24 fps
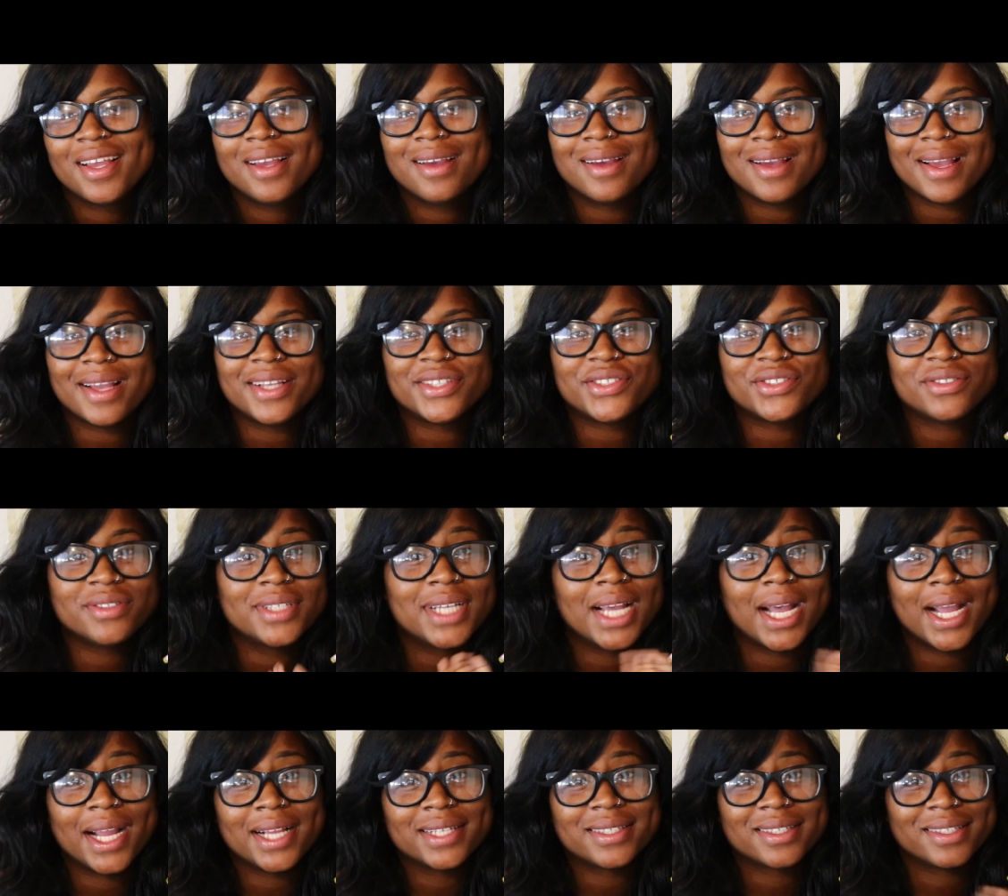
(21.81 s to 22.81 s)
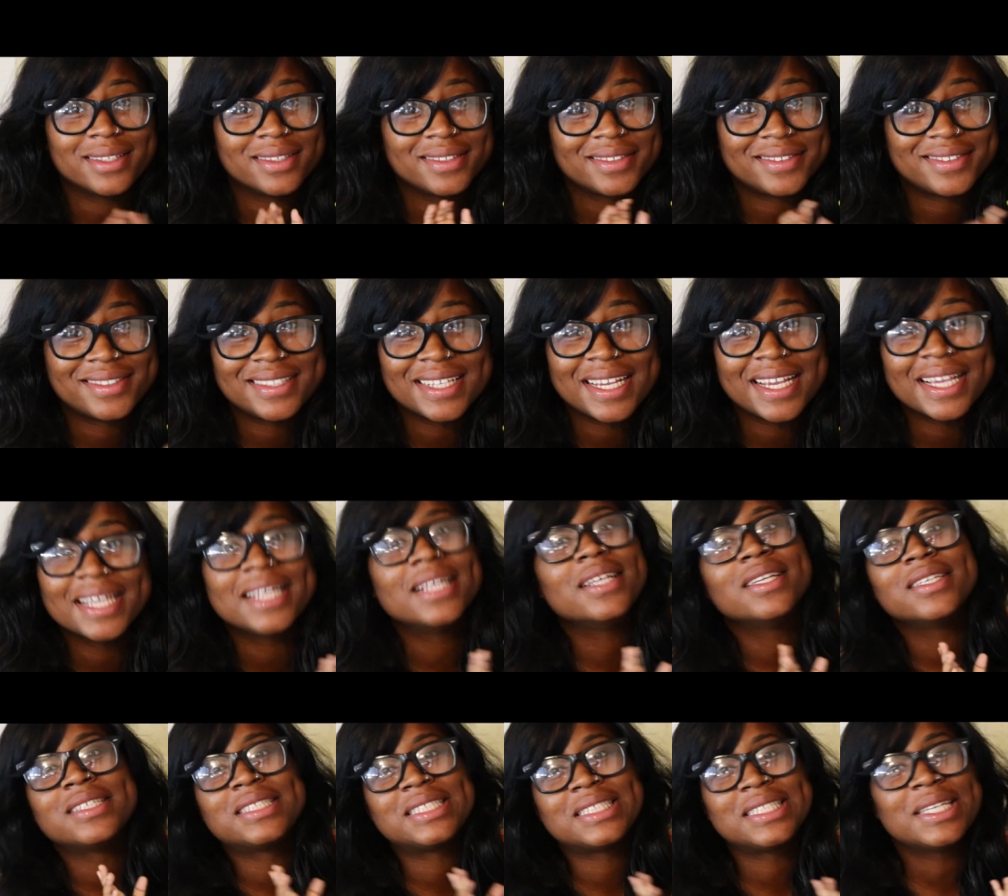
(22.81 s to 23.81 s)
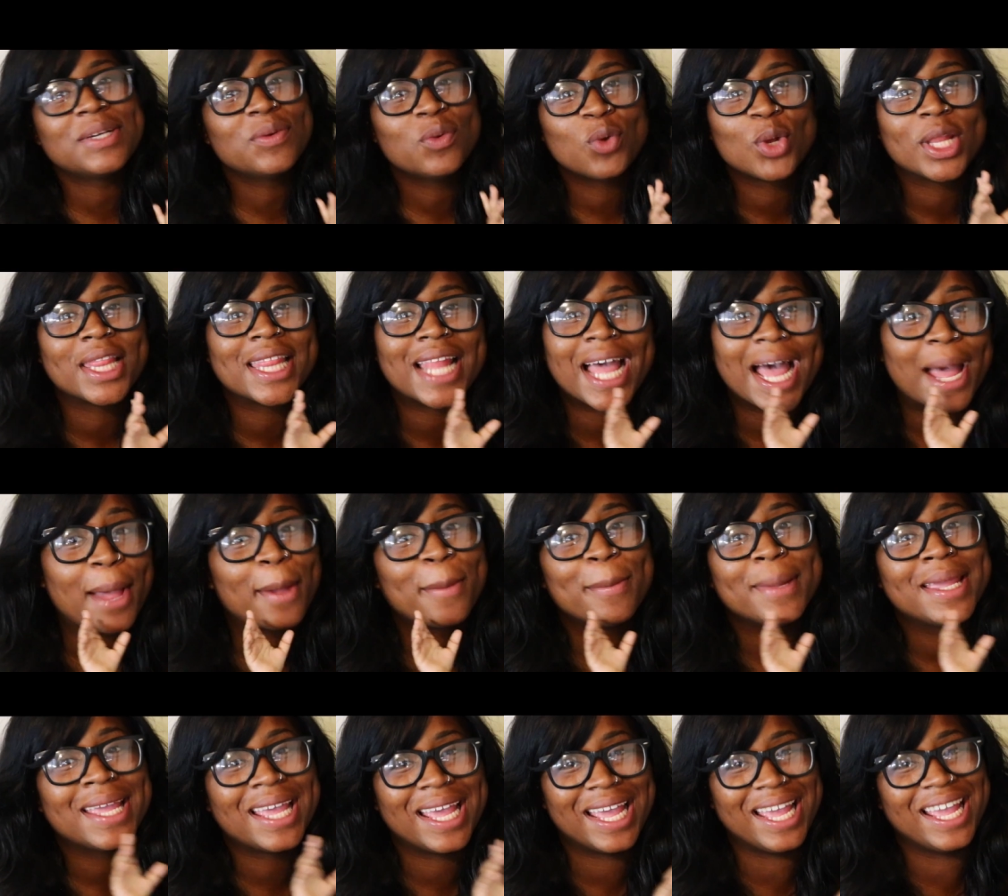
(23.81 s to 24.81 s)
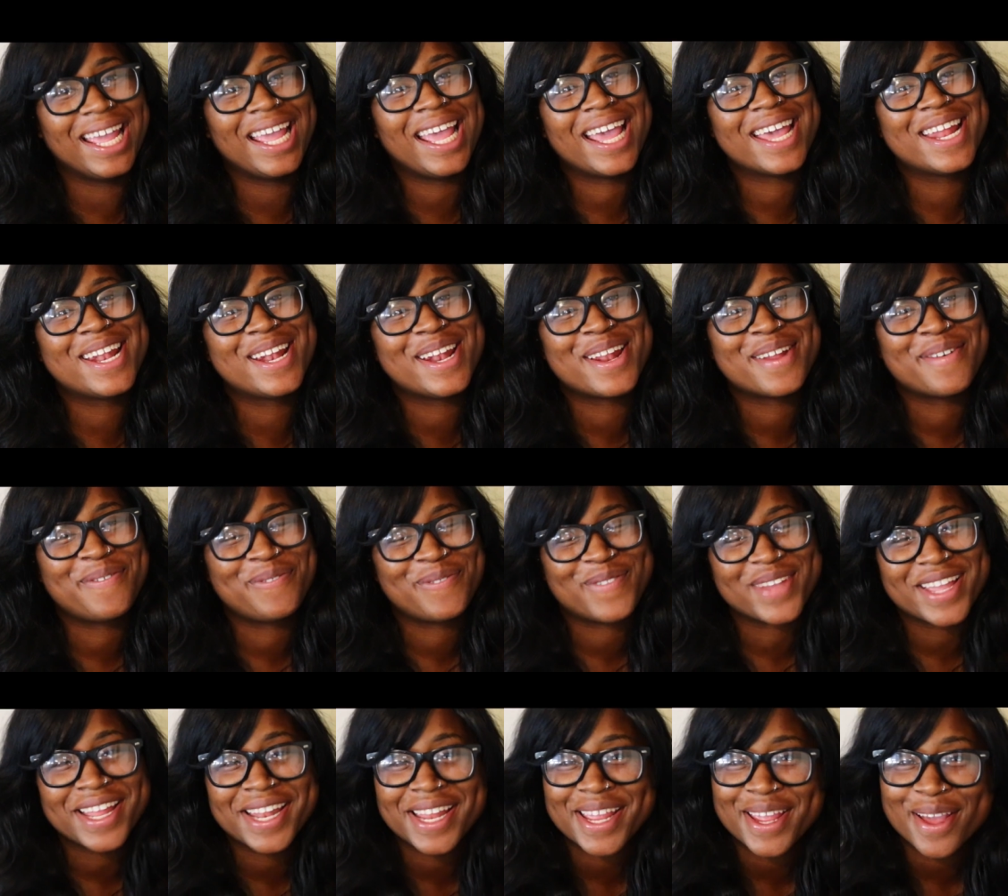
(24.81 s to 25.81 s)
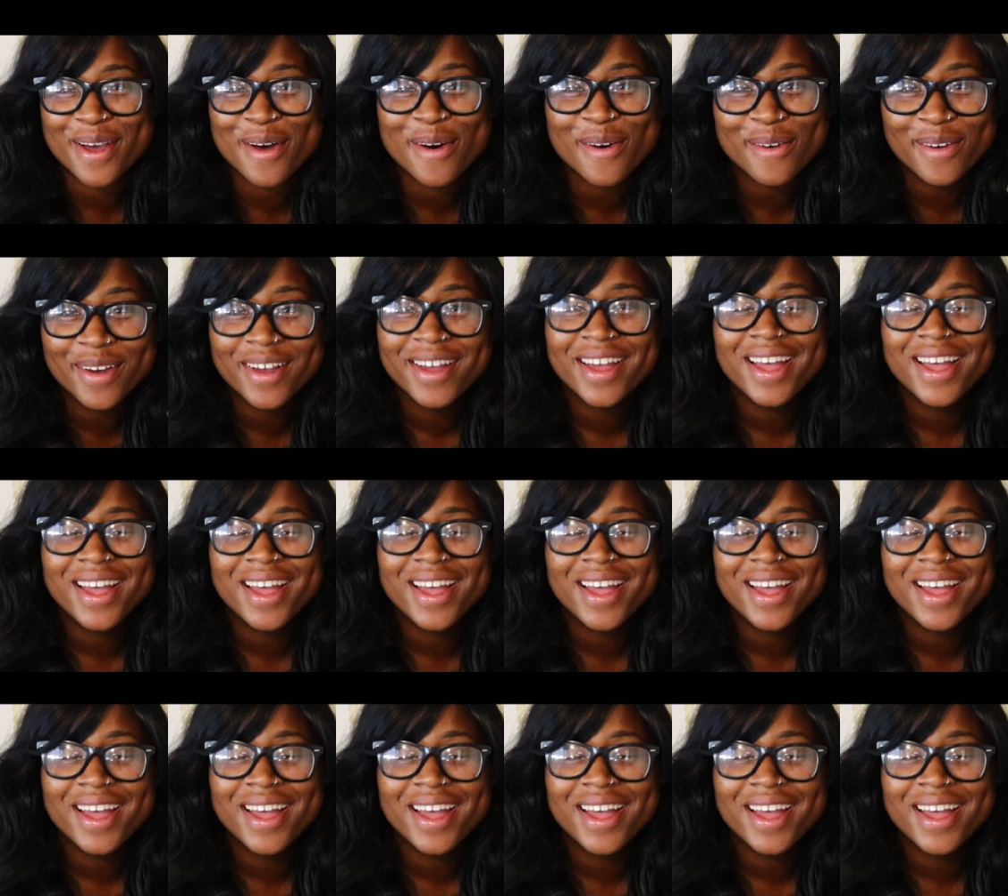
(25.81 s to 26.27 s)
As you guys can see, she will not be in the video.